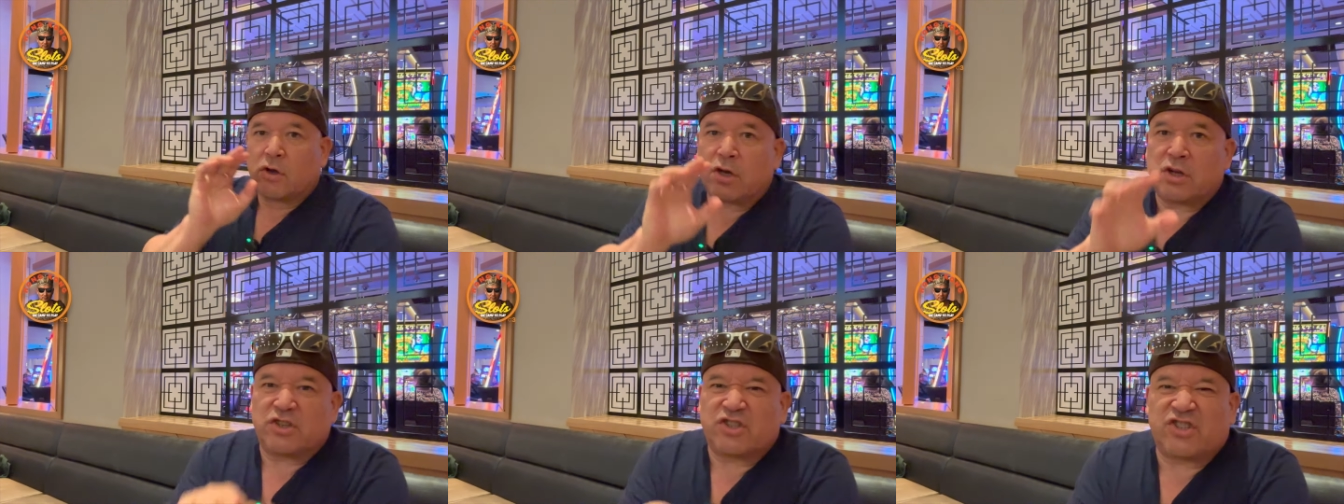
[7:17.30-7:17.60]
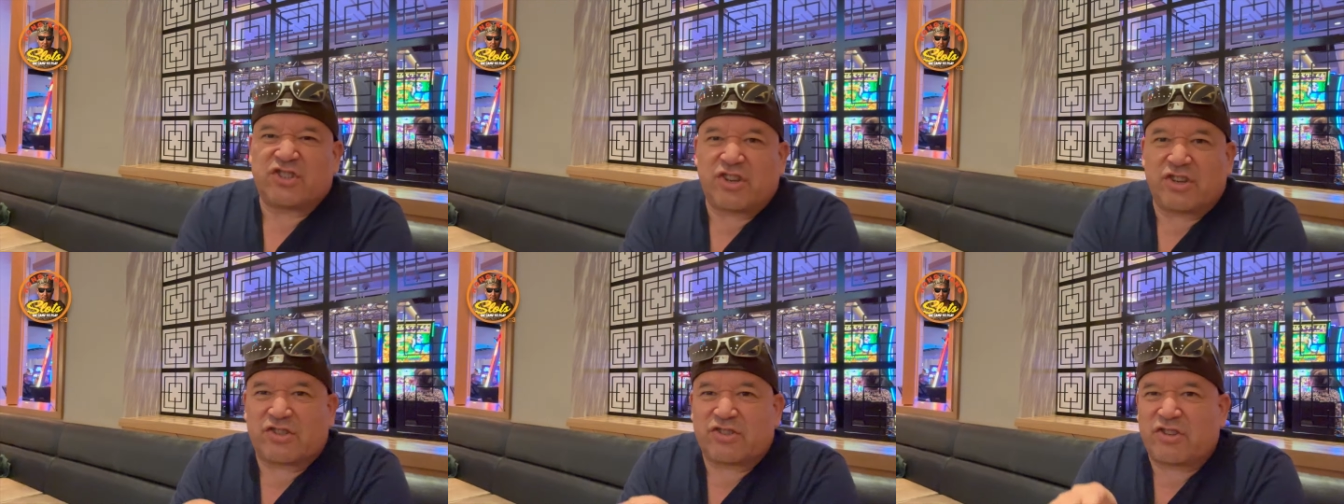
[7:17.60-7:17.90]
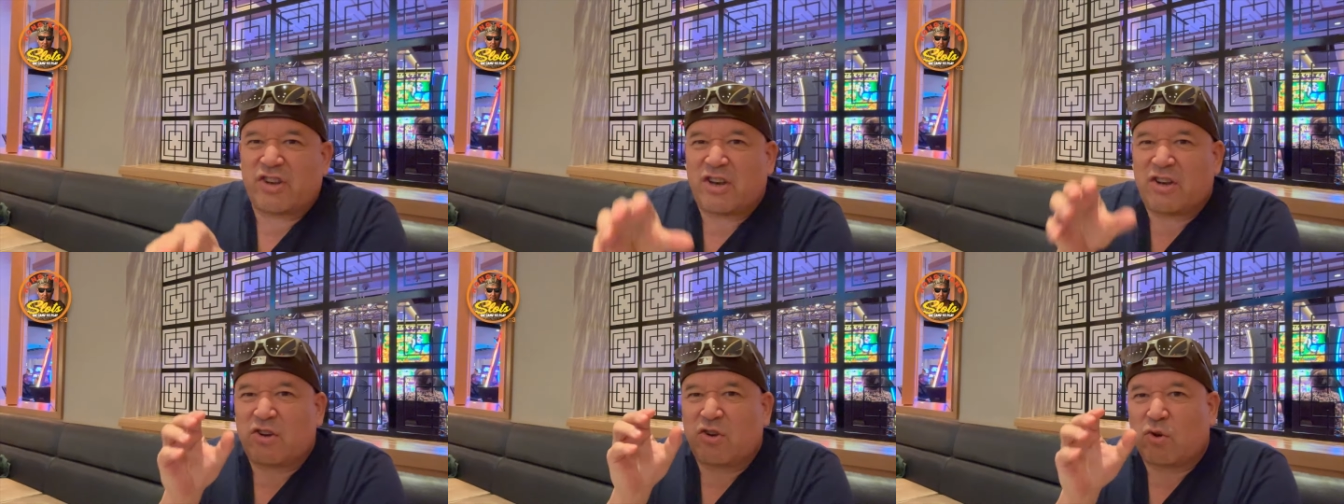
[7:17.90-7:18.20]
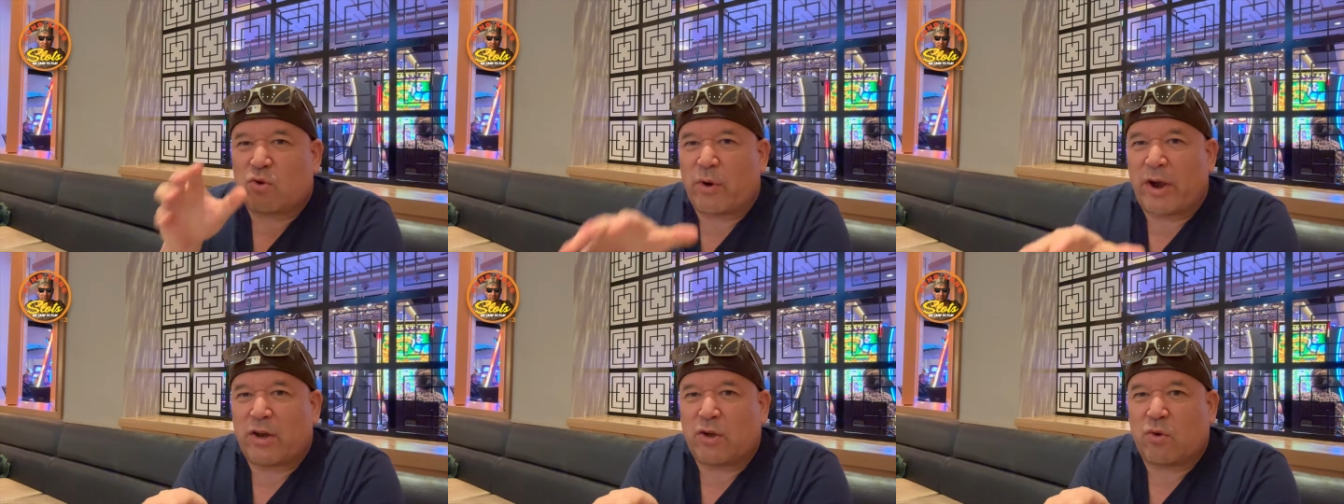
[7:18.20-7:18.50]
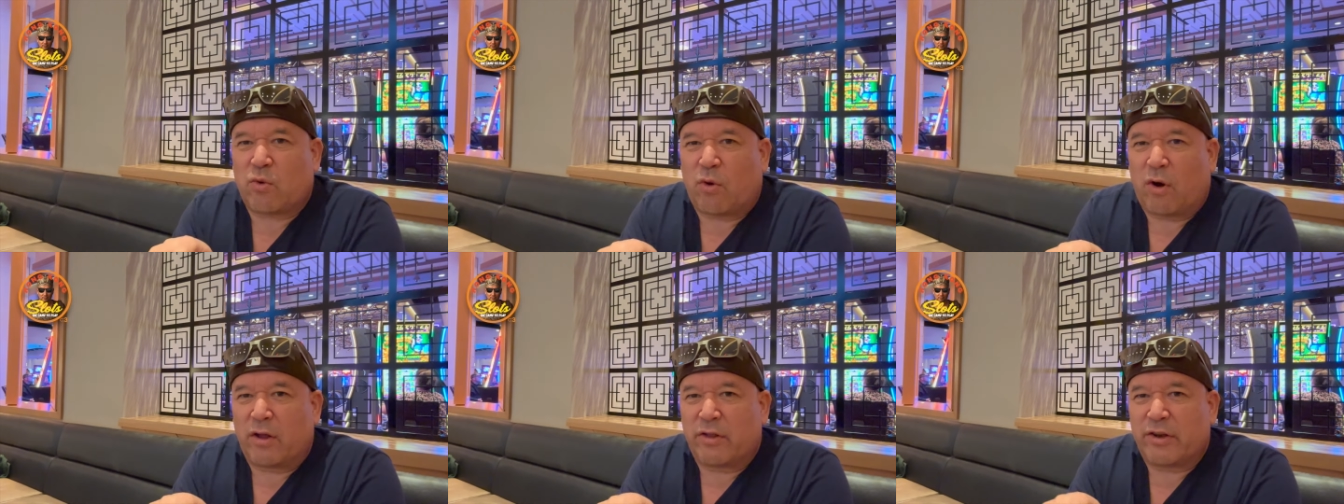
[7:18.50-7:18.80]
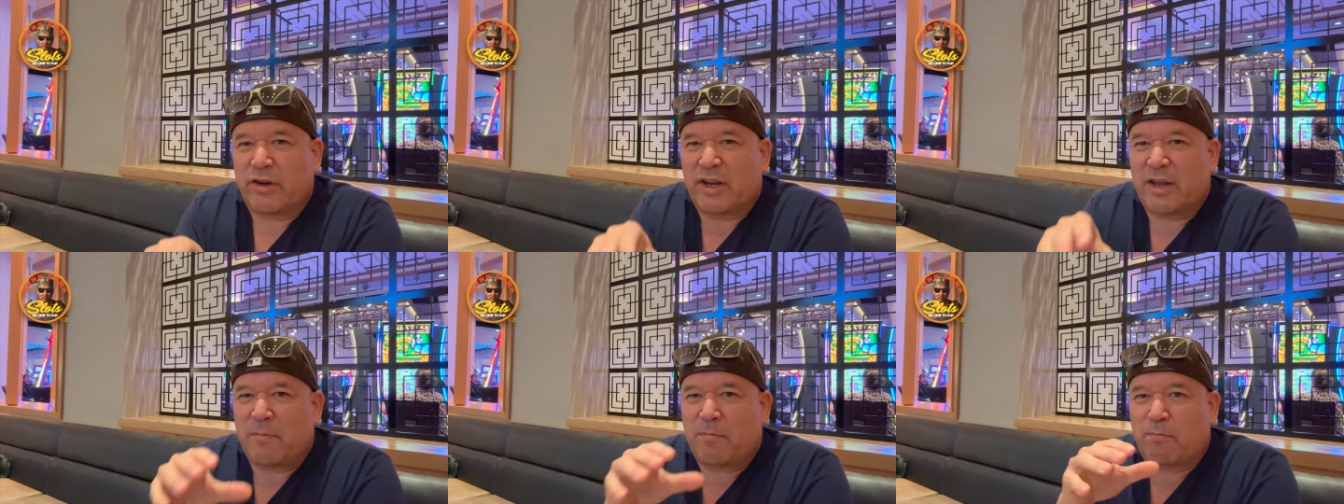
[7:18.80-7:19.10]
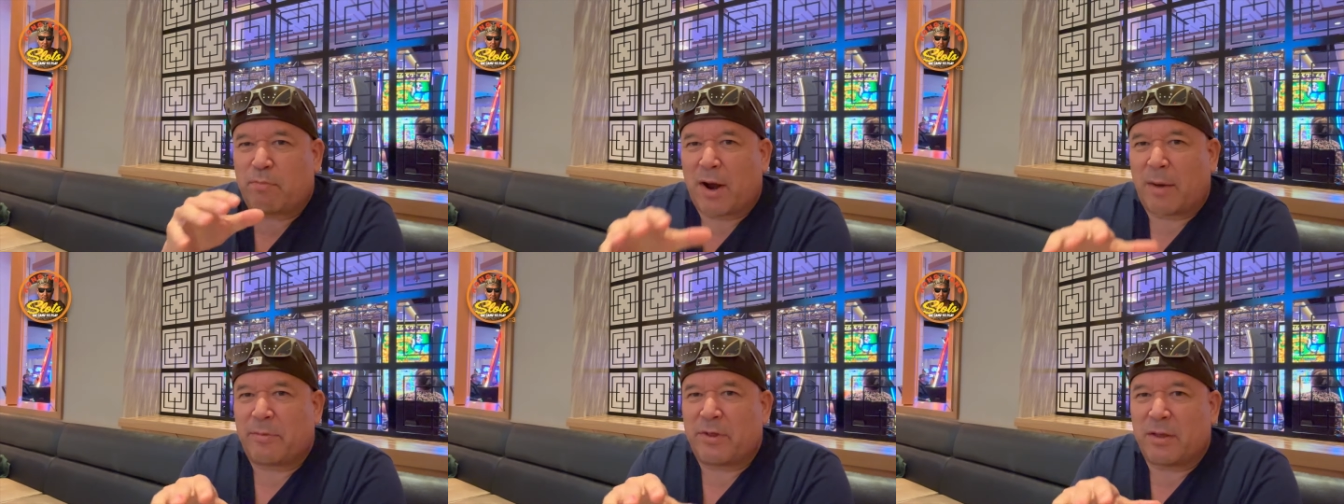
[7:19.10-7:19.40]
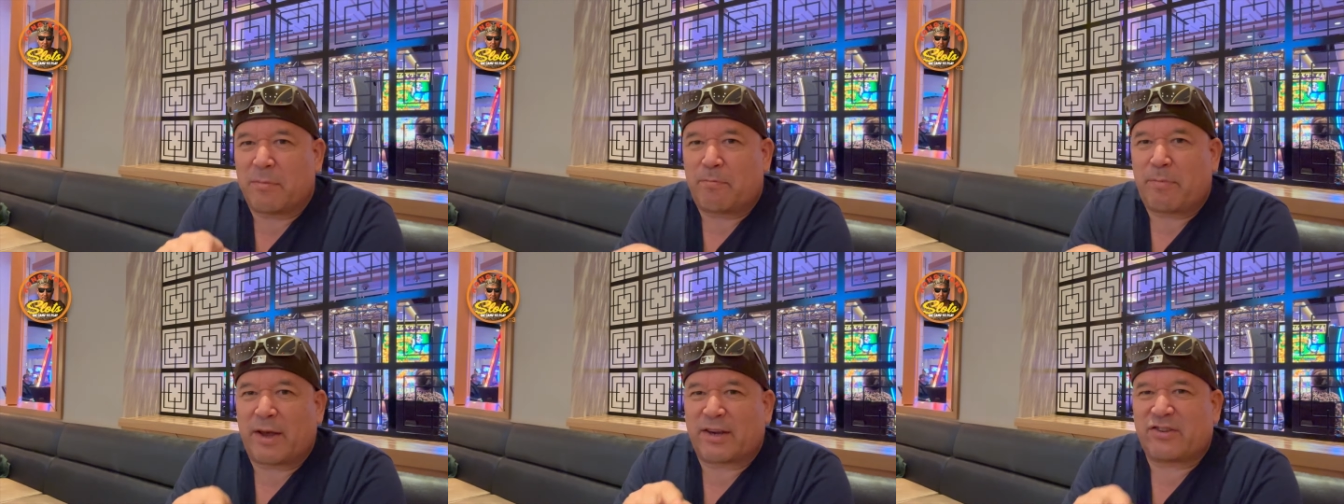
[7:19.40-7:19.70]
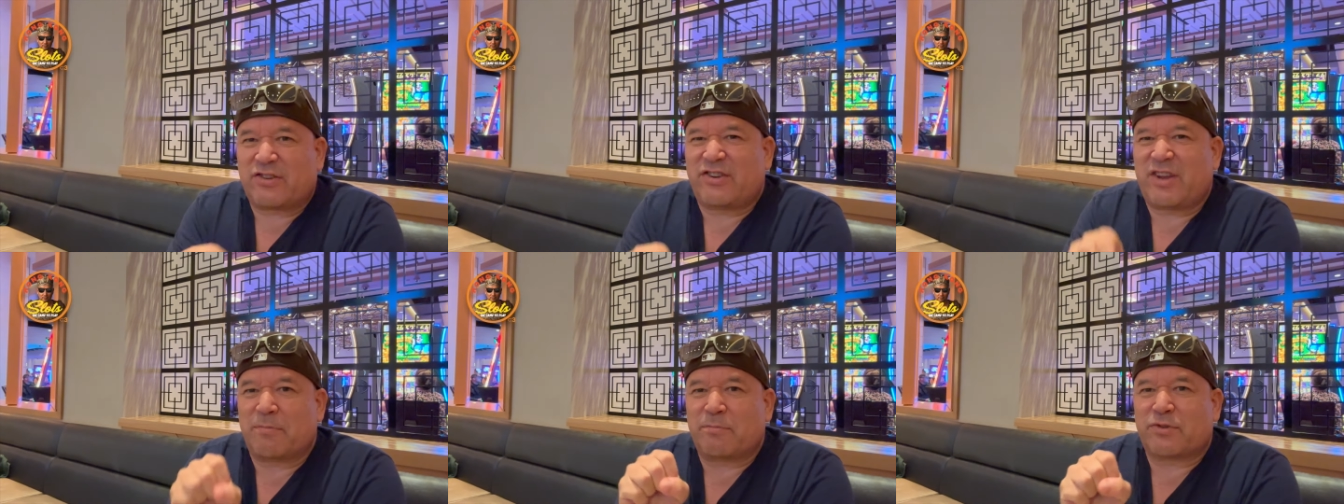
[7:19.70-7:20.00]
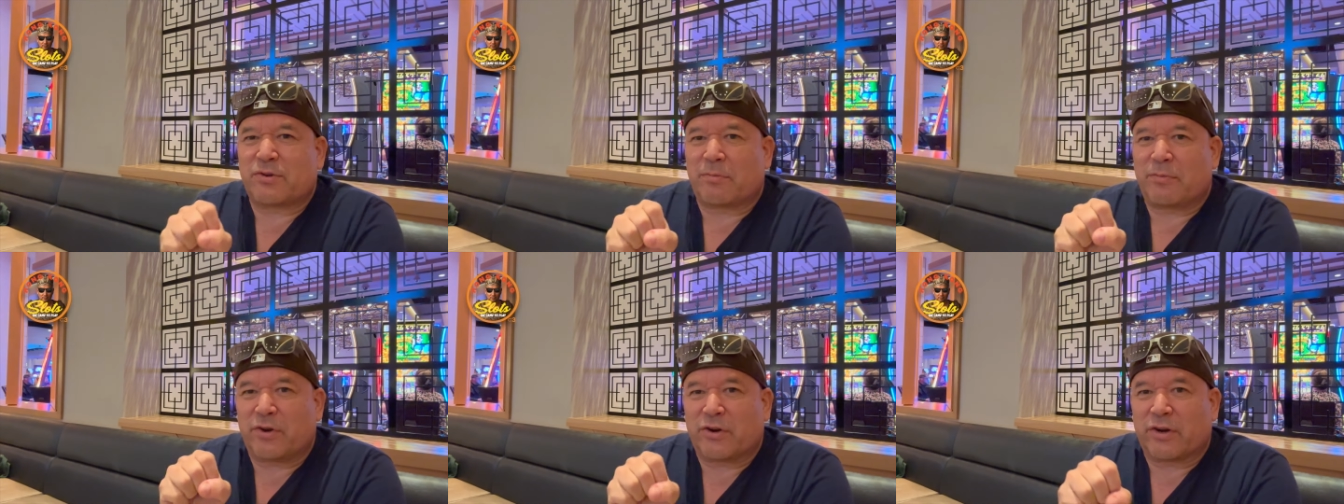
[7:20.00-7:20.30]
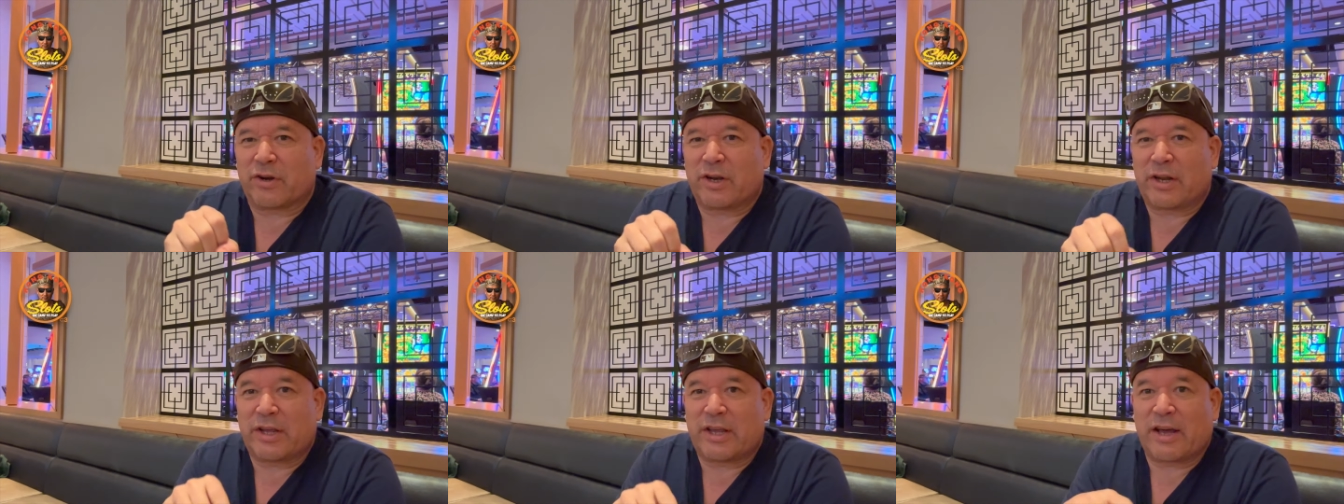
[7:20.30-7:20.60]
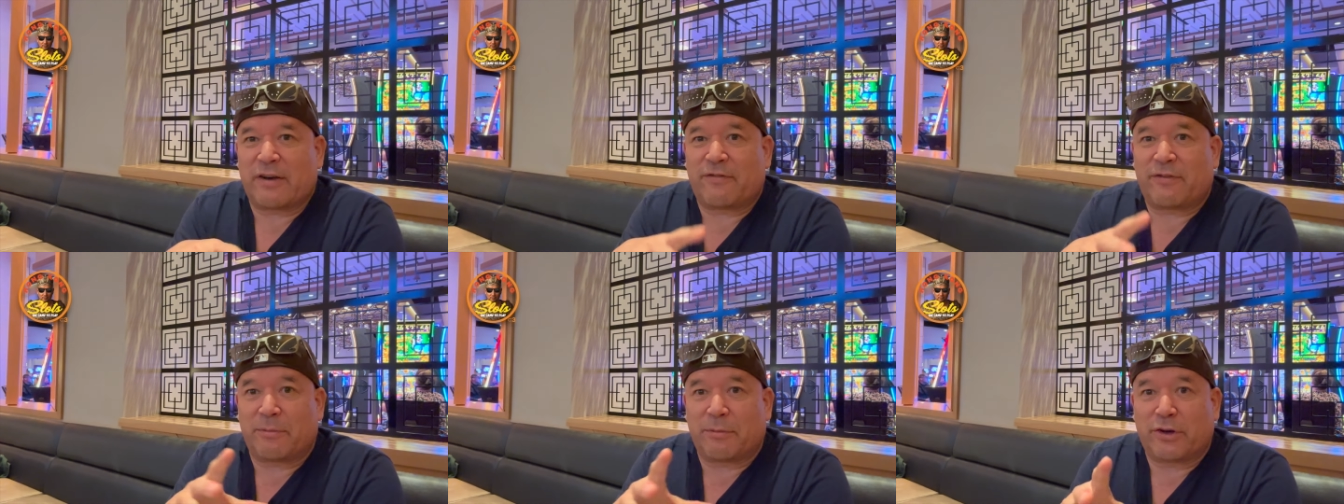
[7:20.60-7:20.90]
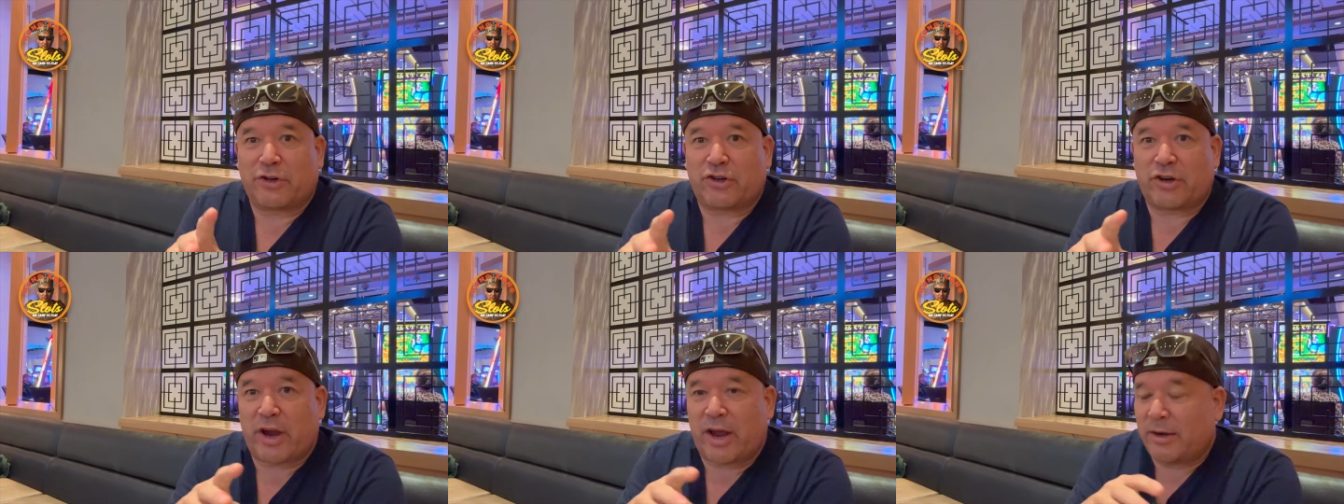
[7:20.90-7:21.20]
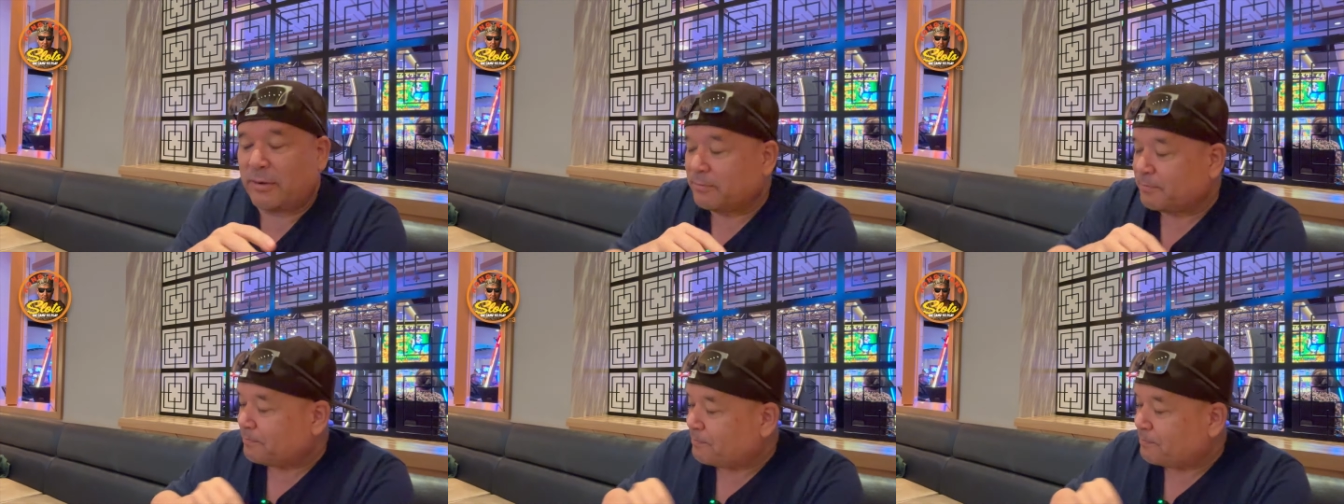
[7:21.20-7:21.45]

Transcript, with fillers: consistent, great quality, probably the best dim sum you're going to get from a chain.